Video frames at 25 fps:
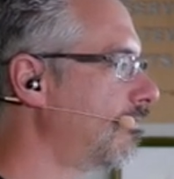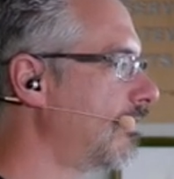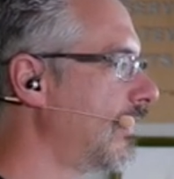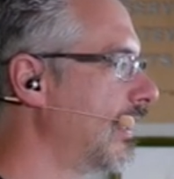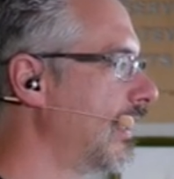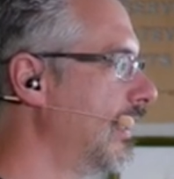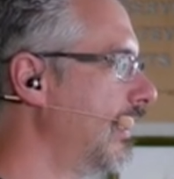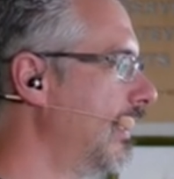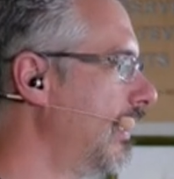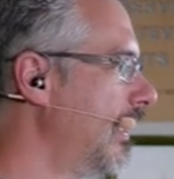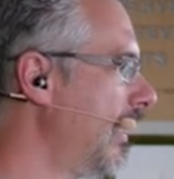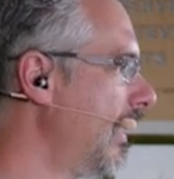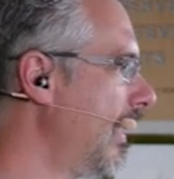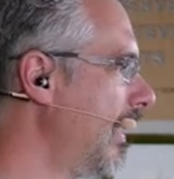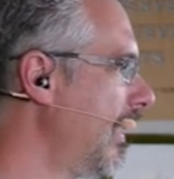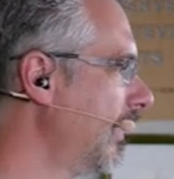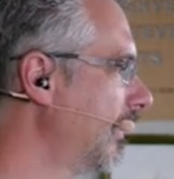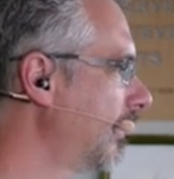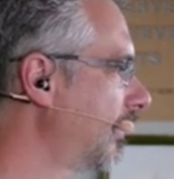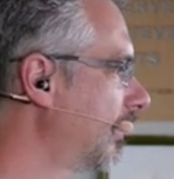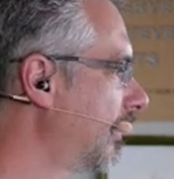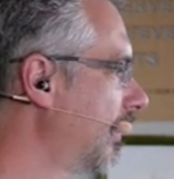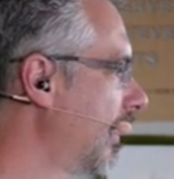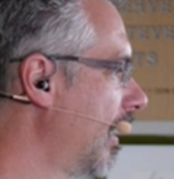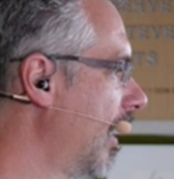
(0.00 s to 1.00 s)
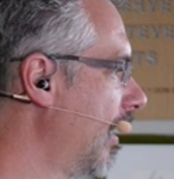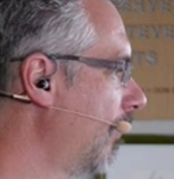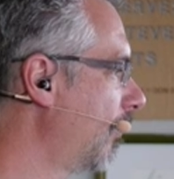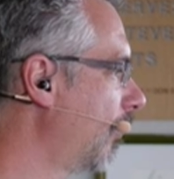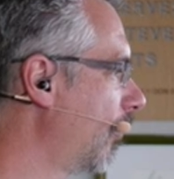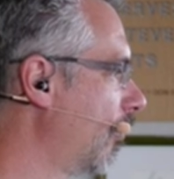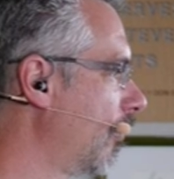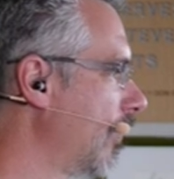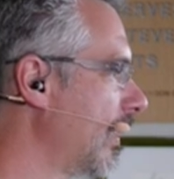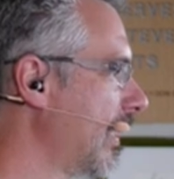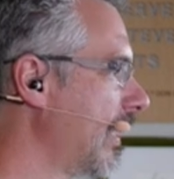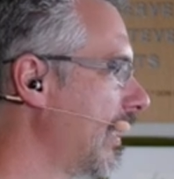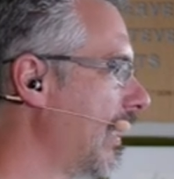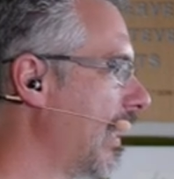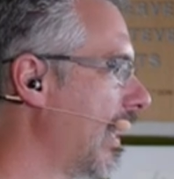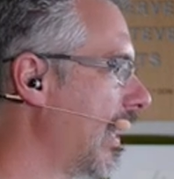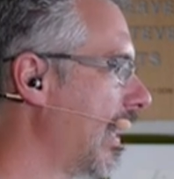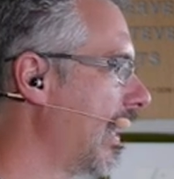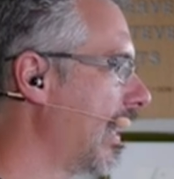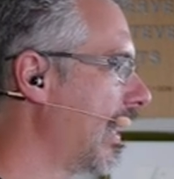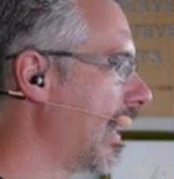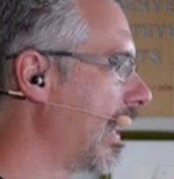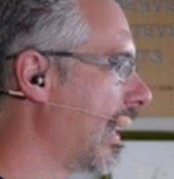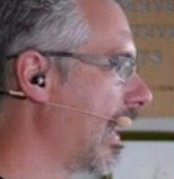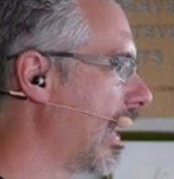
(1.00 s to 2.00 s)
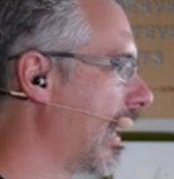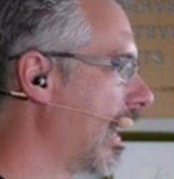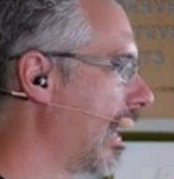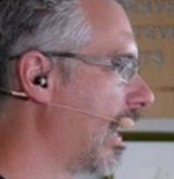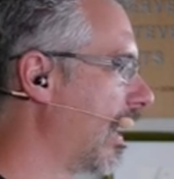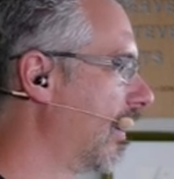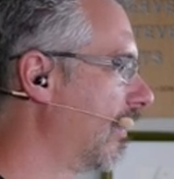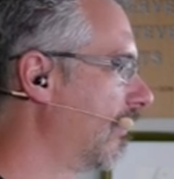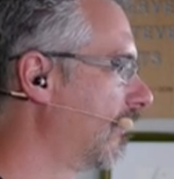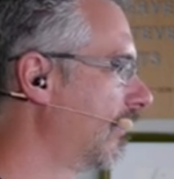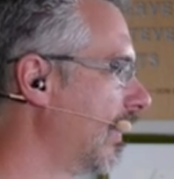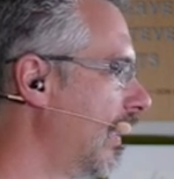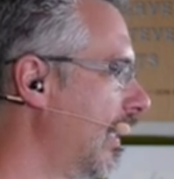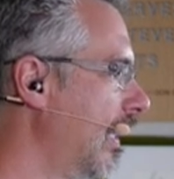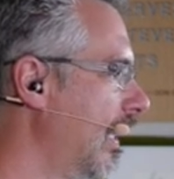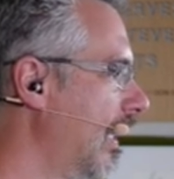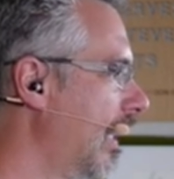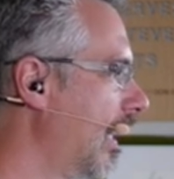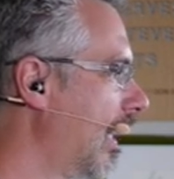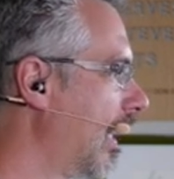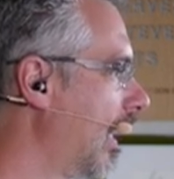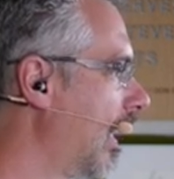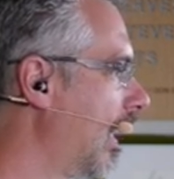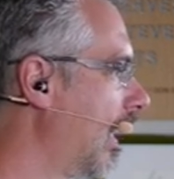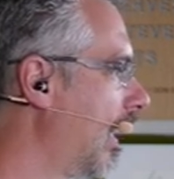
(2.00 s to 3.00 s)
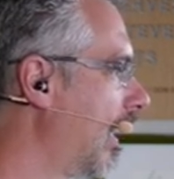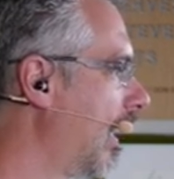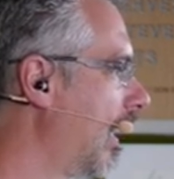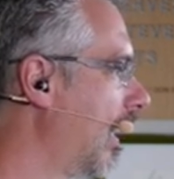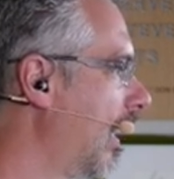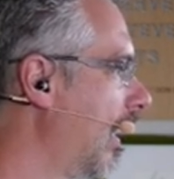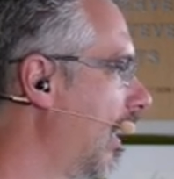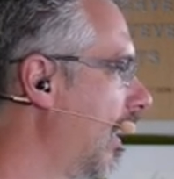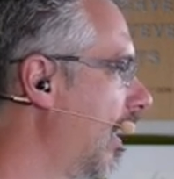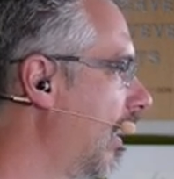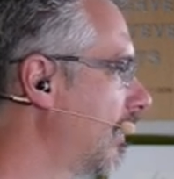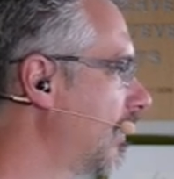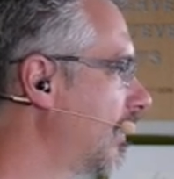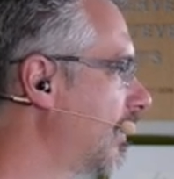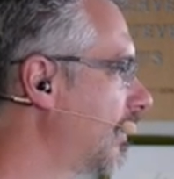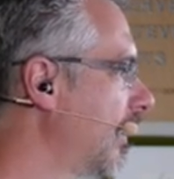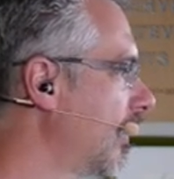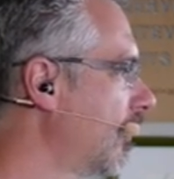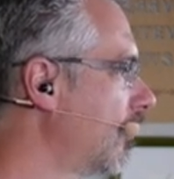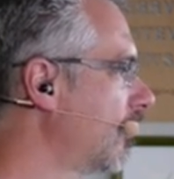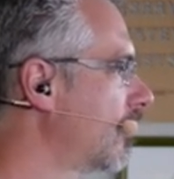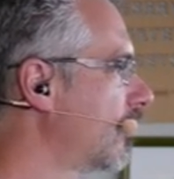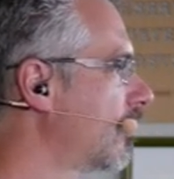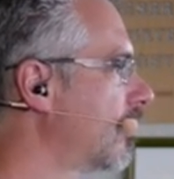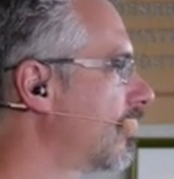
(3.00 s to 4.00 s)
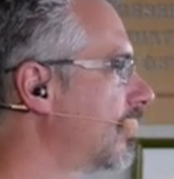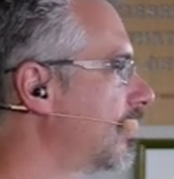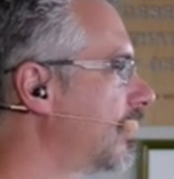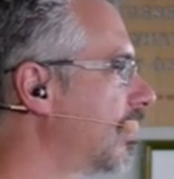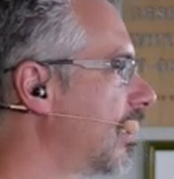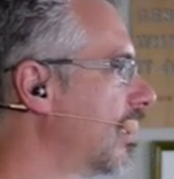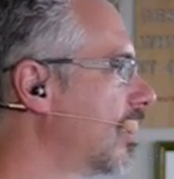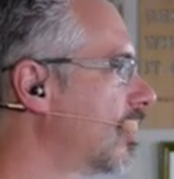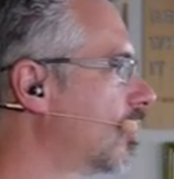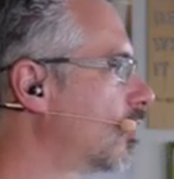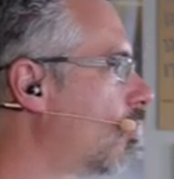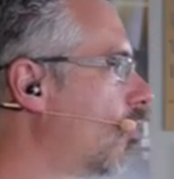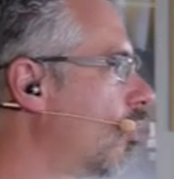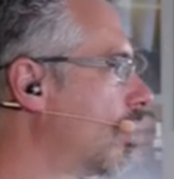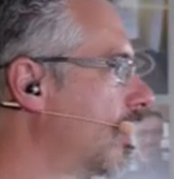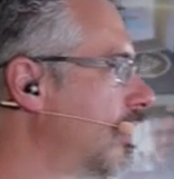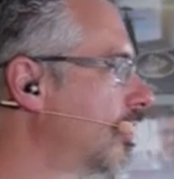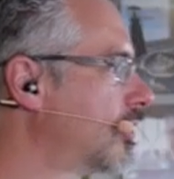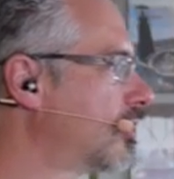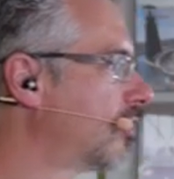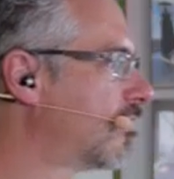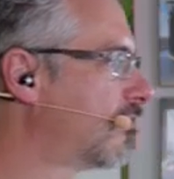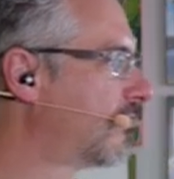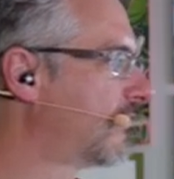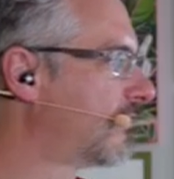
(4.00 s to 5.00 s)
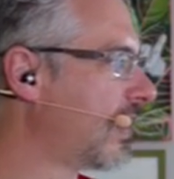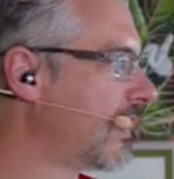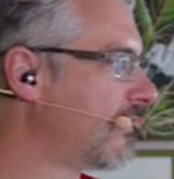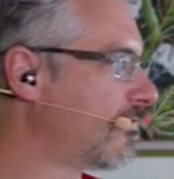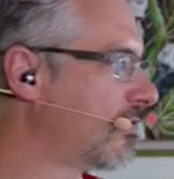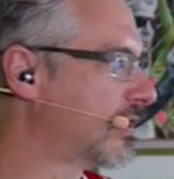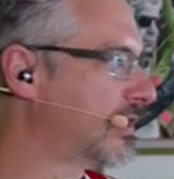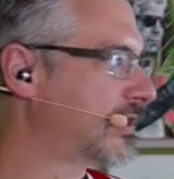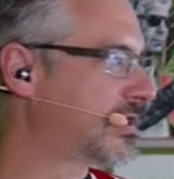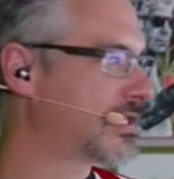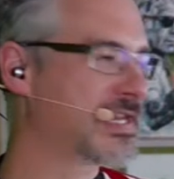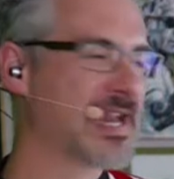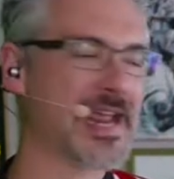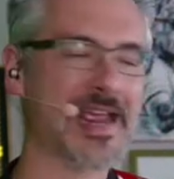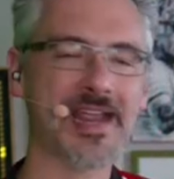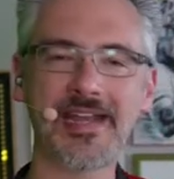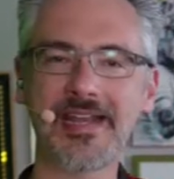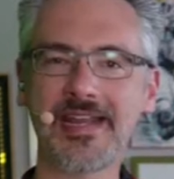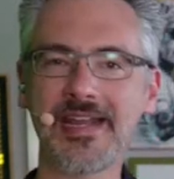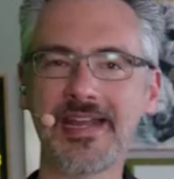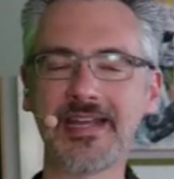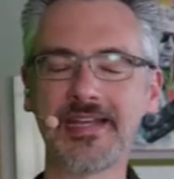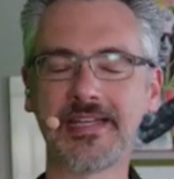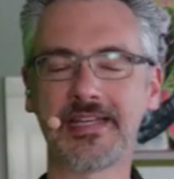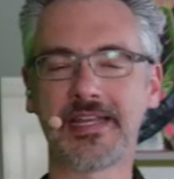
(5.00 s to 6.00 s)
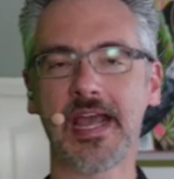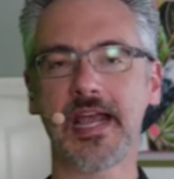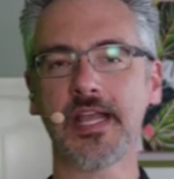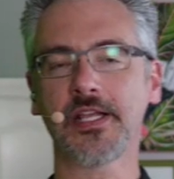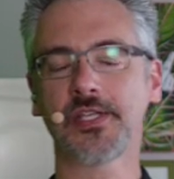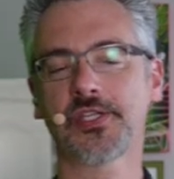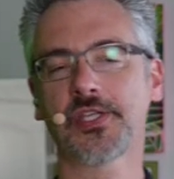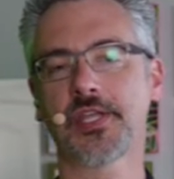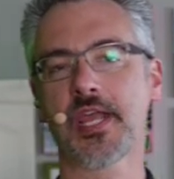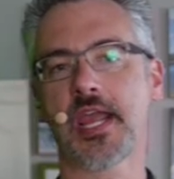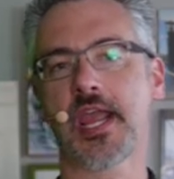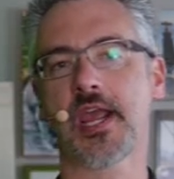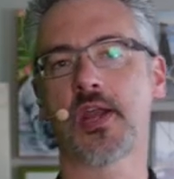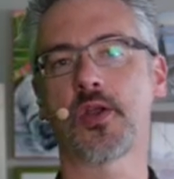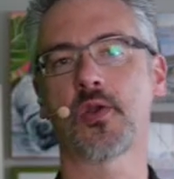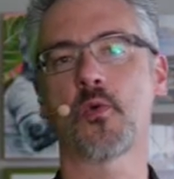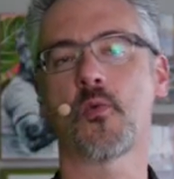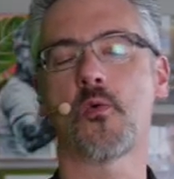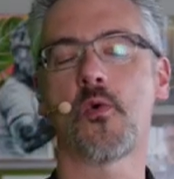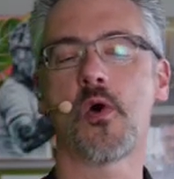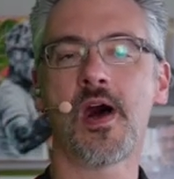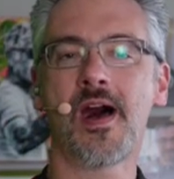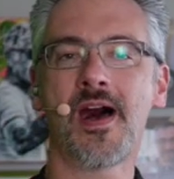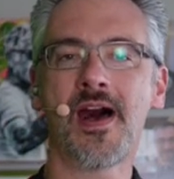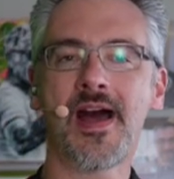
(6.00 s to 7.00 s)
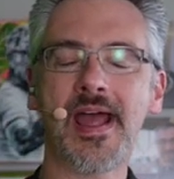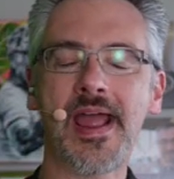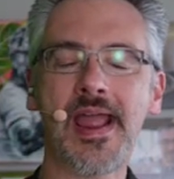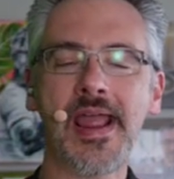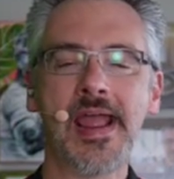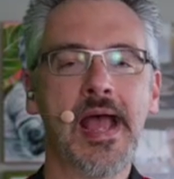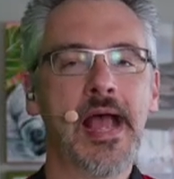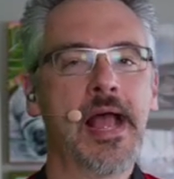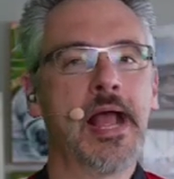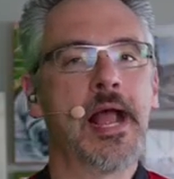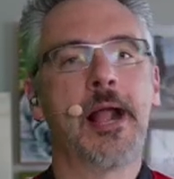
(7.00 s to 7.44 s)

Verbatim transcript: Next up, we have uh, says, What is your favorite standing desk and why?